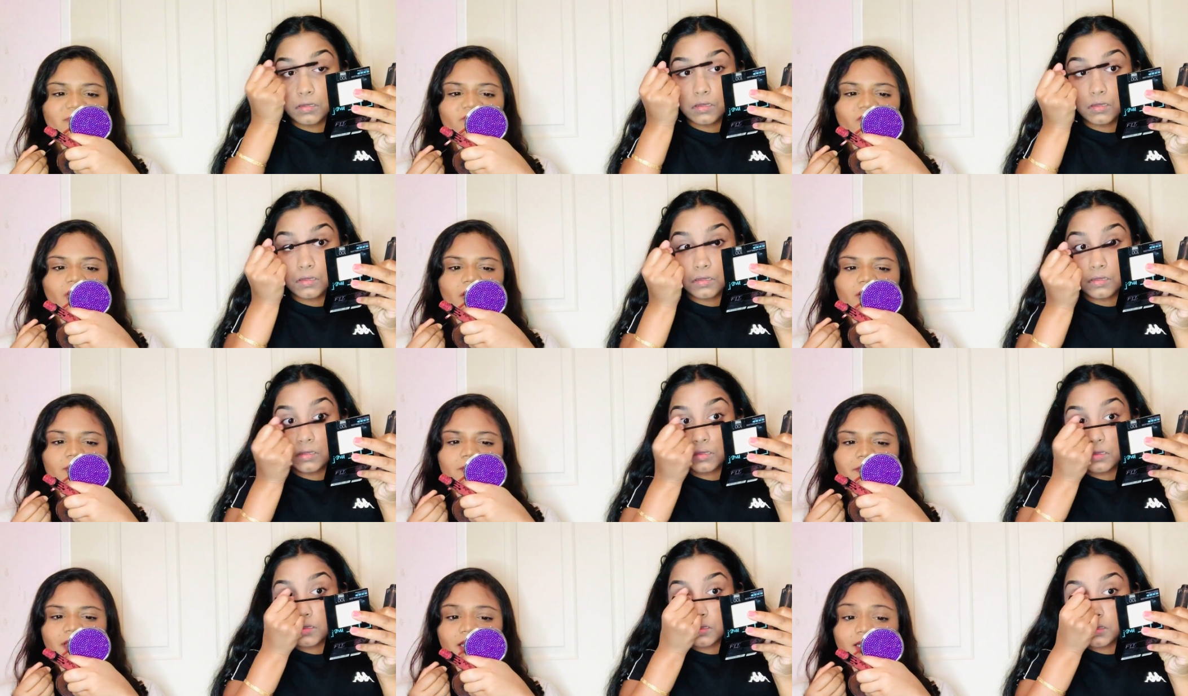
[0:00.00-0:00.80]
Speaker 1: not
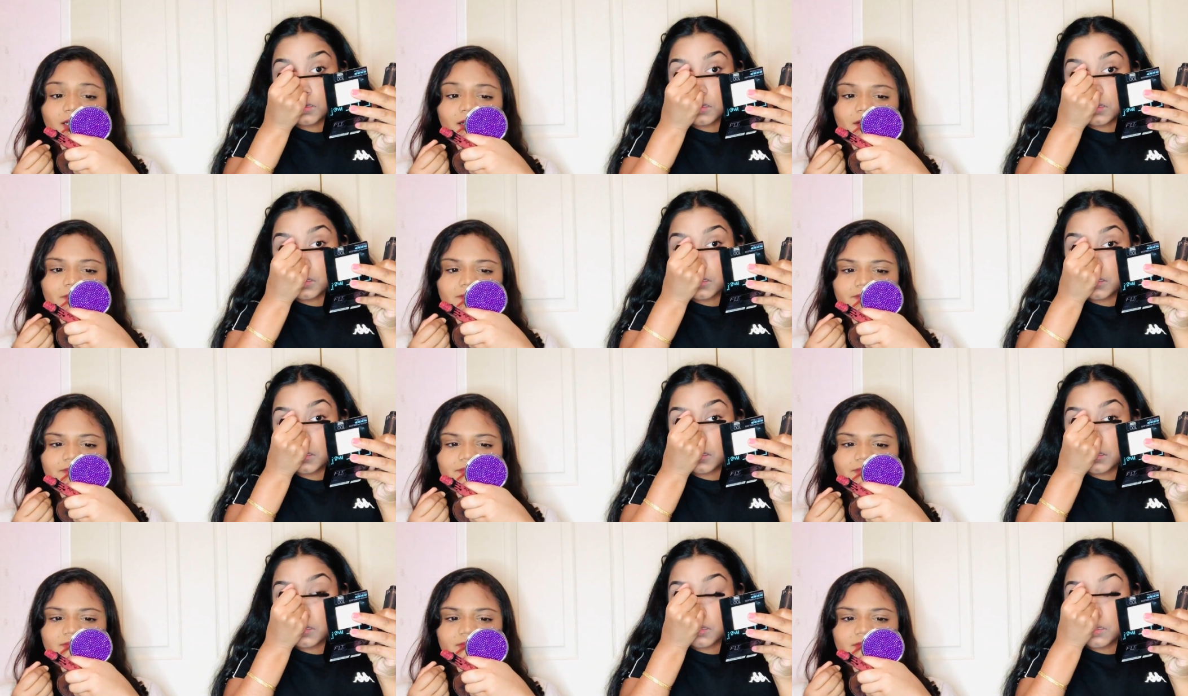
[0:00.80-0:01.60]
makeup.
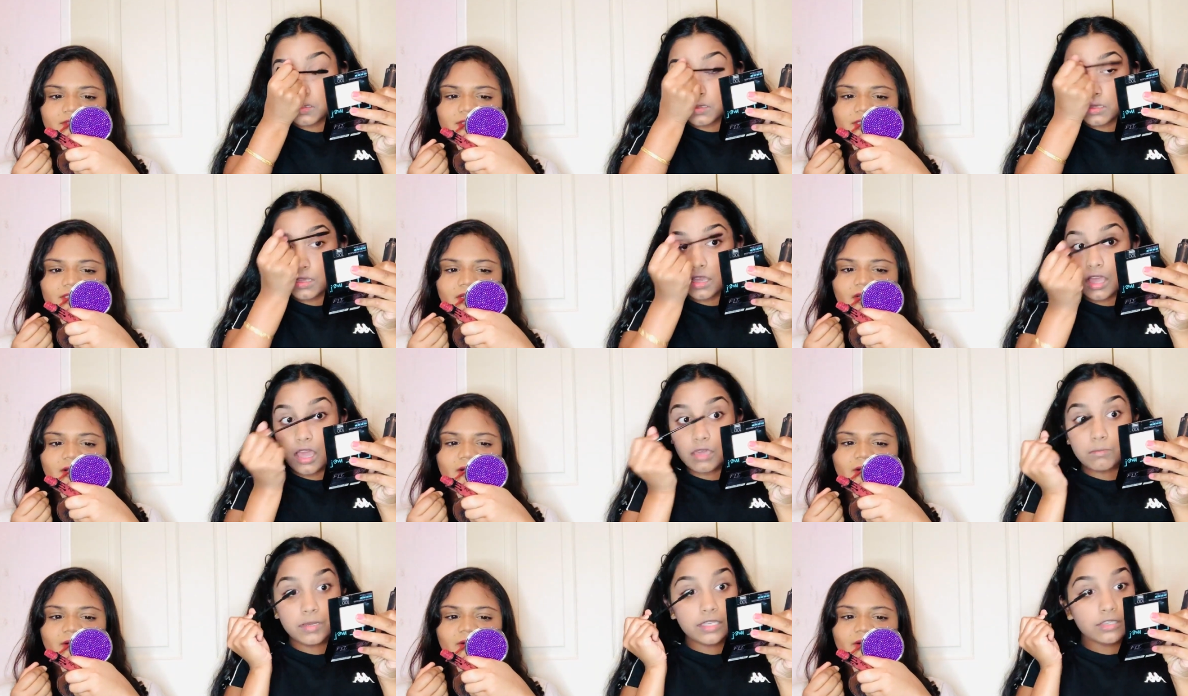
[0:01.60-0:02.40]
Speaker 2: So. I
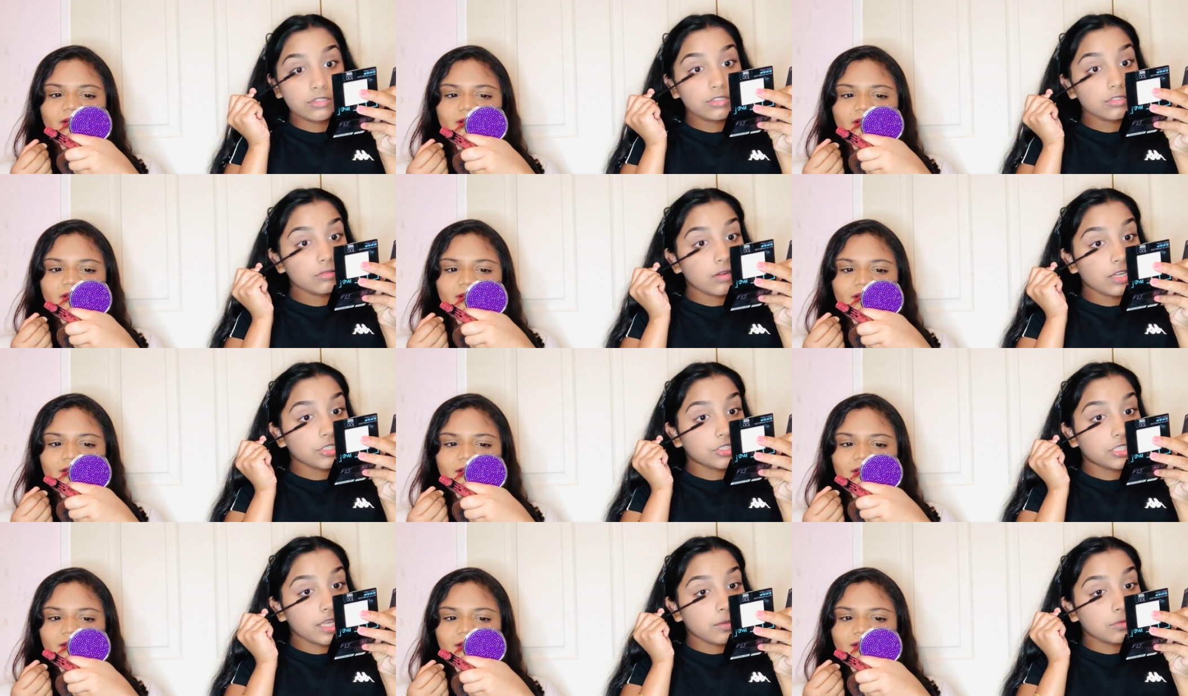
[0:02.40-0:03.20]
know, but you do watch
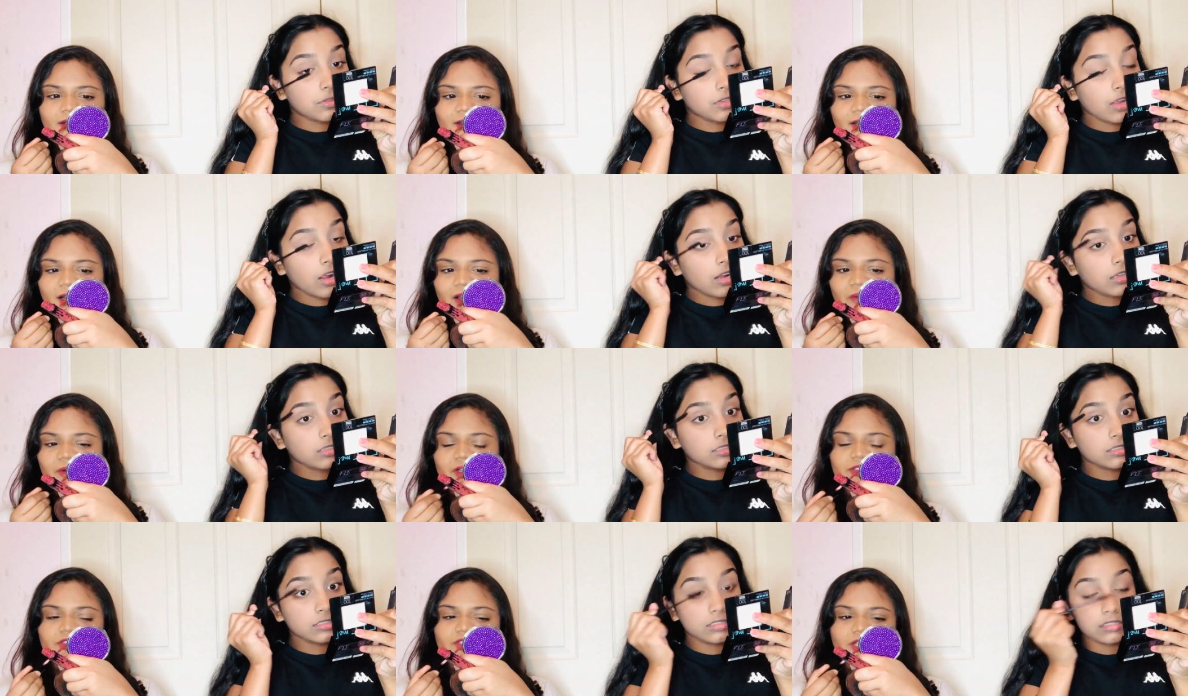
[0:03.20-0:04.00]
James. Charles. I
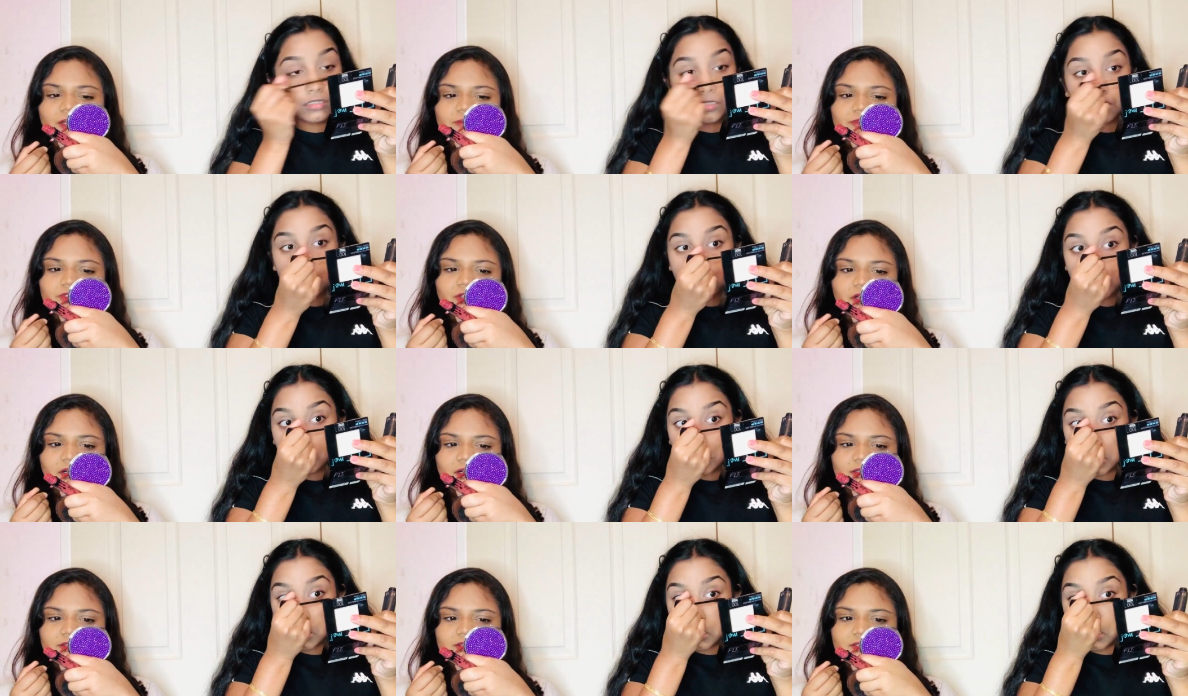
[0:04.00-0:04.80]
watched James
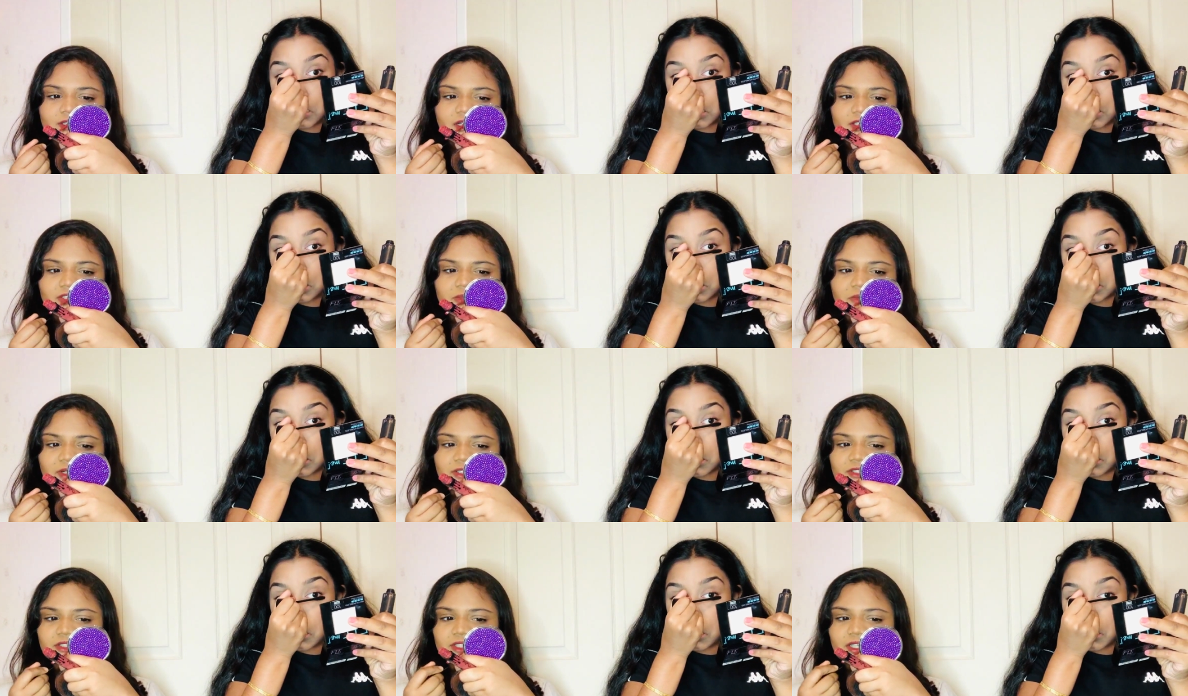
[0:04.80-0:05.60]
Speaker 1: Charles. I actually
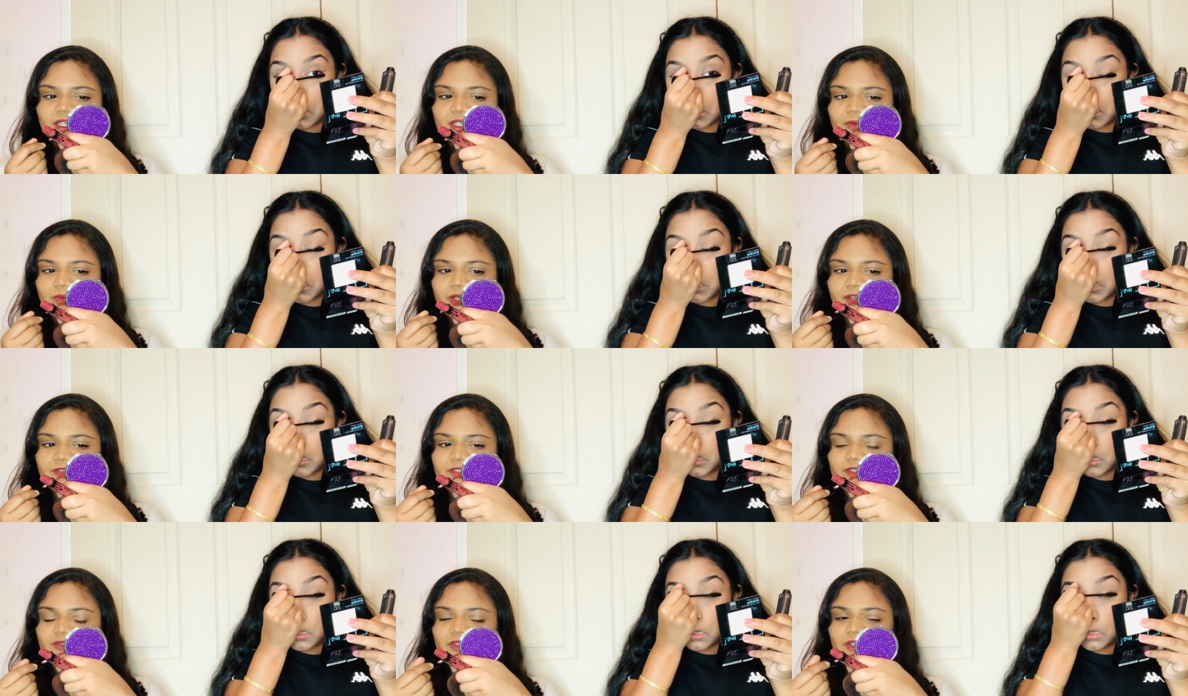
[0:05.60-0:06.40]
watched one of
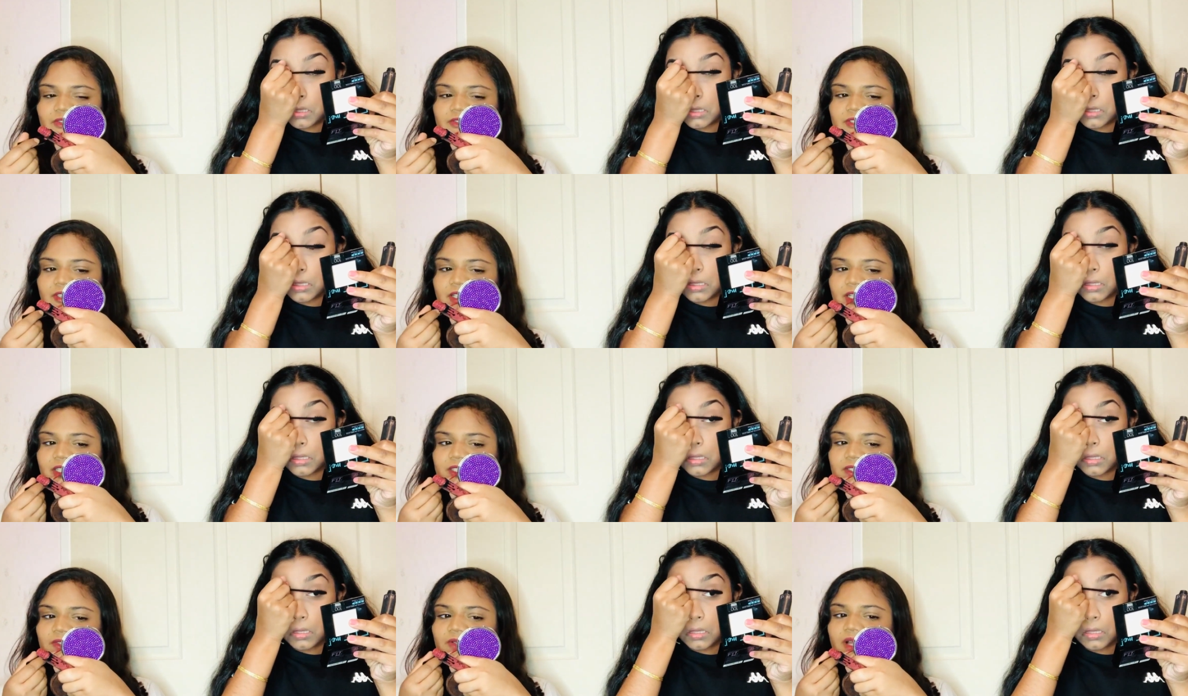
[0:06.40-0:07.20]
his videos today
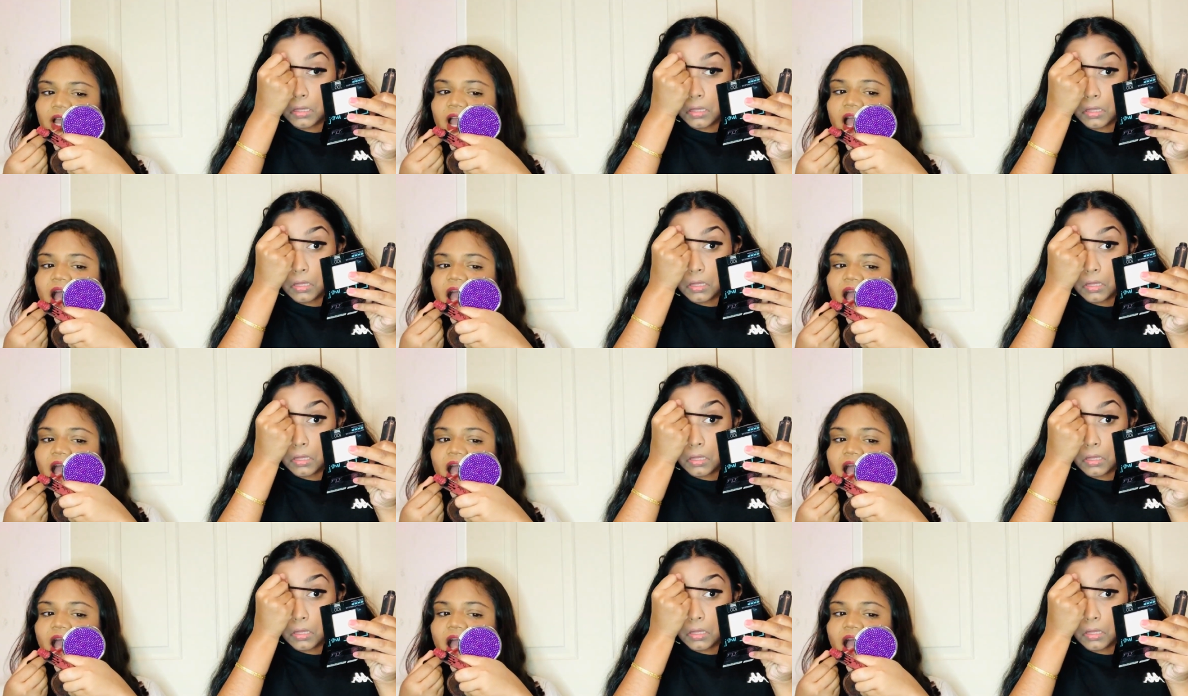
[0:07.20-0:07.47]
too.